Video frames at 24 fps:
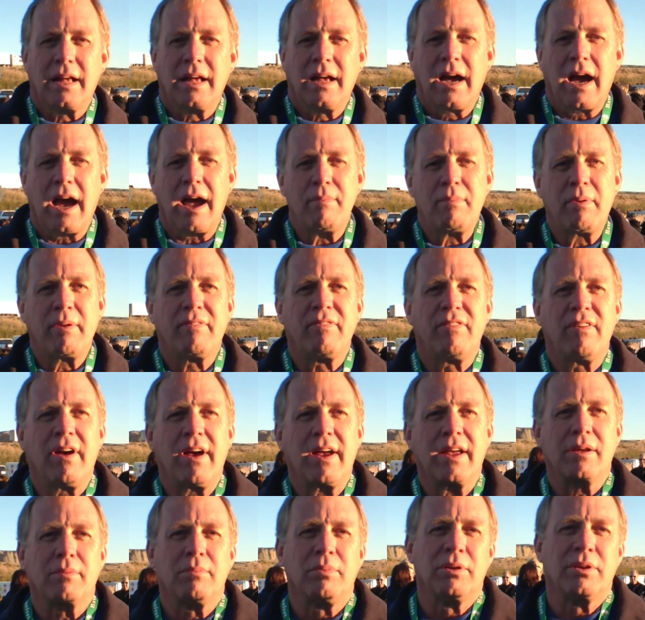I've been
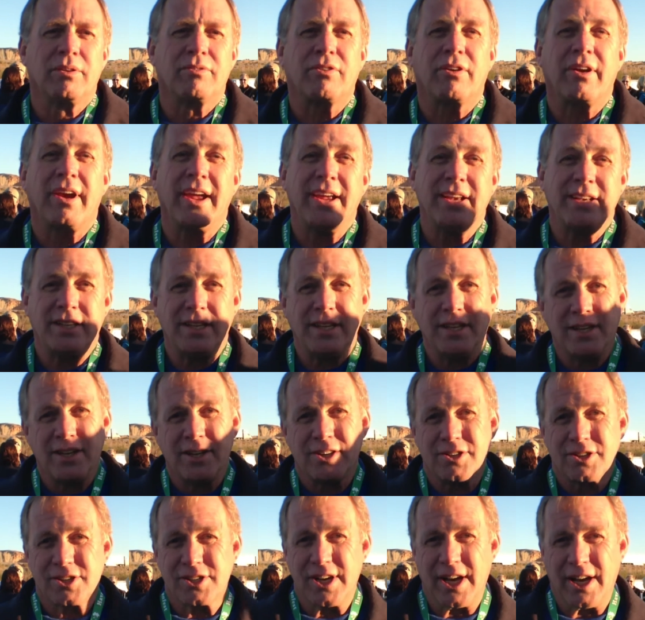flying the balloon for 18
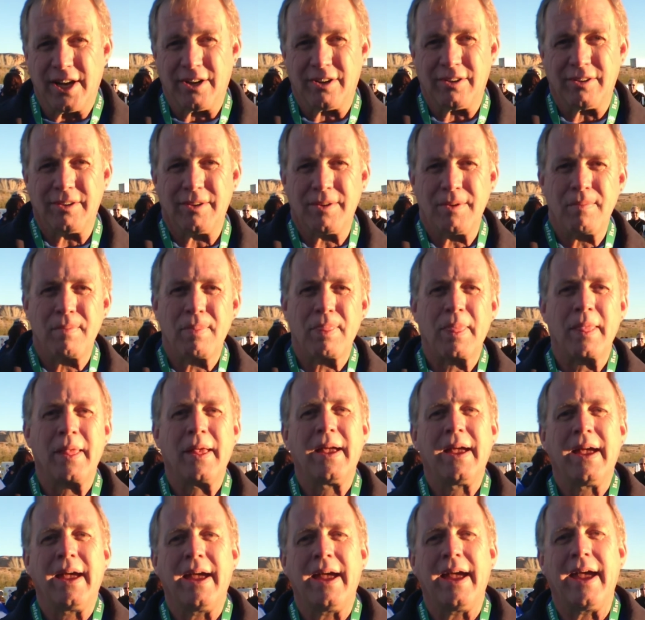years now.
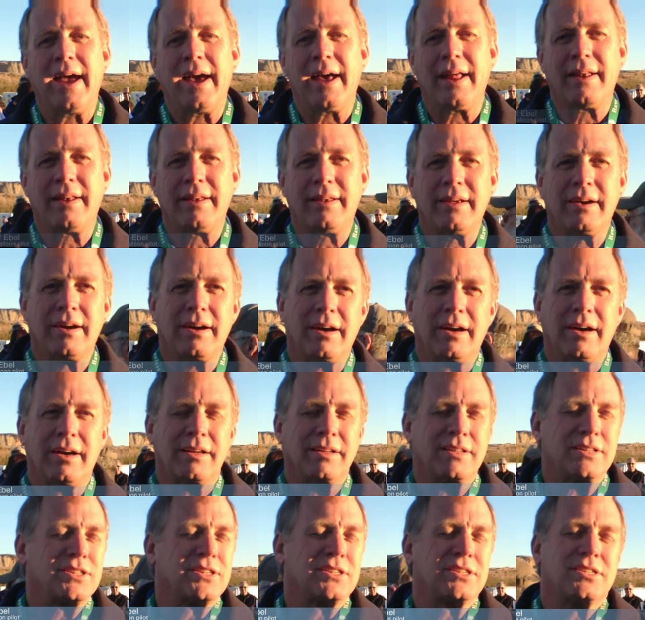And
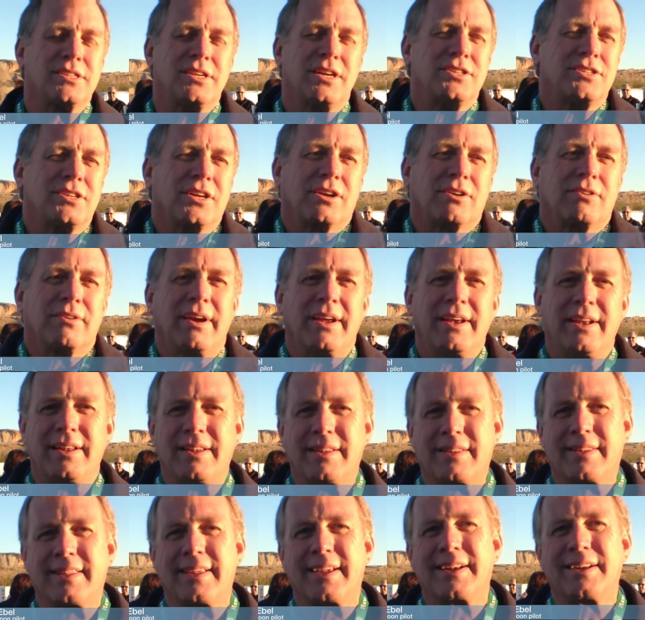it's such a great
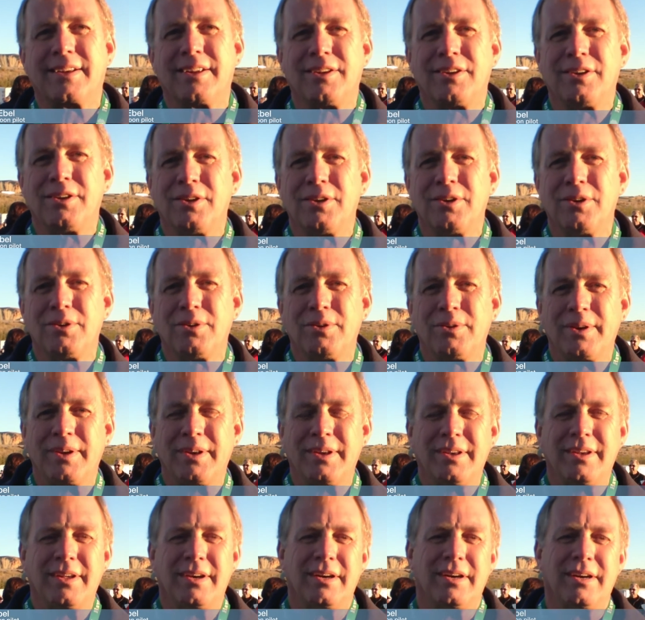thing to do,
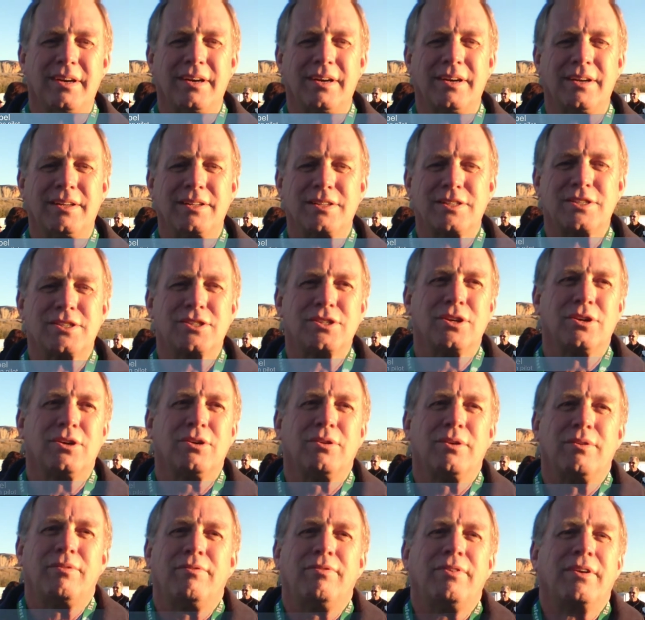and it's
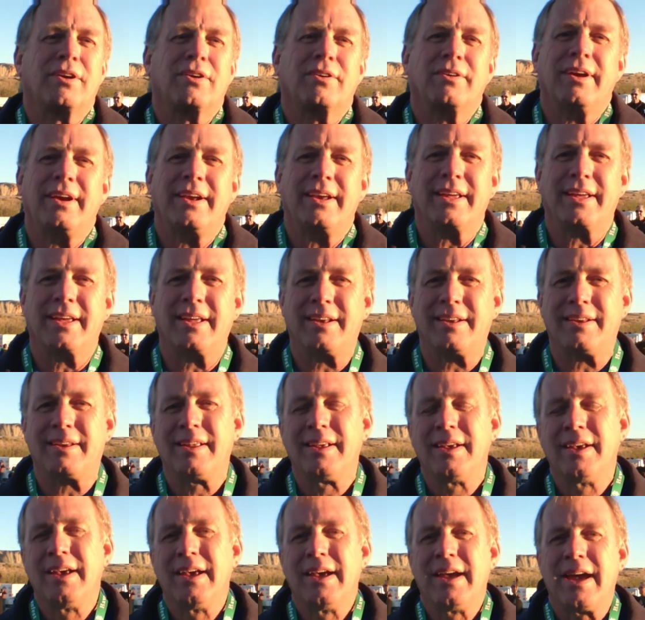so invigorating, and
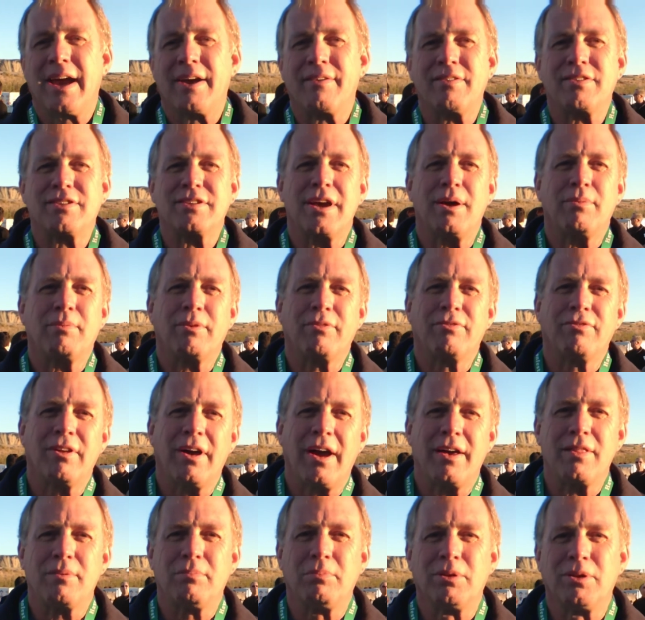every time we
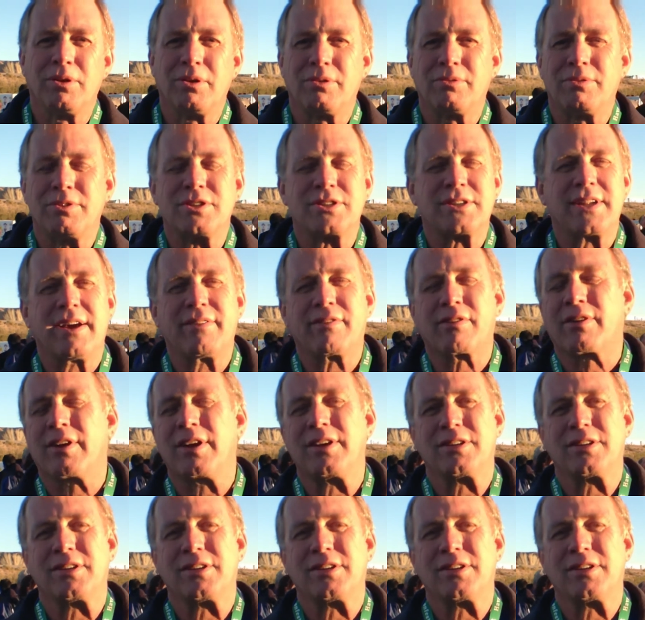fly the balloon, we just have a great